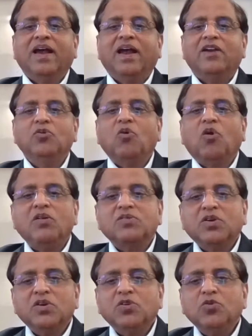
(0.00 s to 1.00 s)
And you
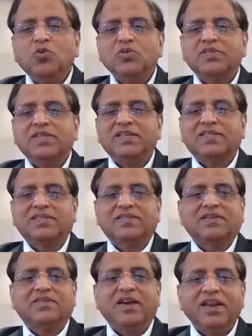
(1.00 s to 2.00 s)
also use
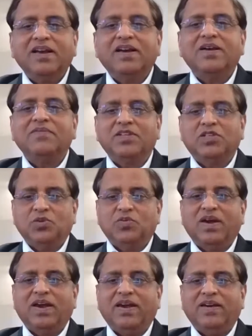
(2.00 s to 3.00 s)
this income which you
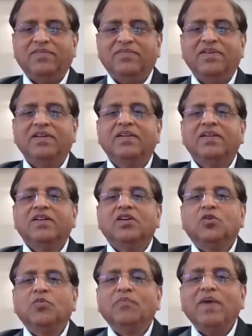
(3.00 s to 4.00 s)
have
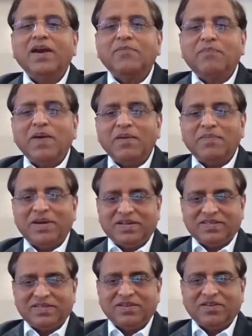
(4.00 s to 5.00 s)
to make
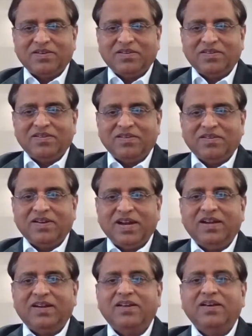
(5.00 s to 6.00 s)
payments, right?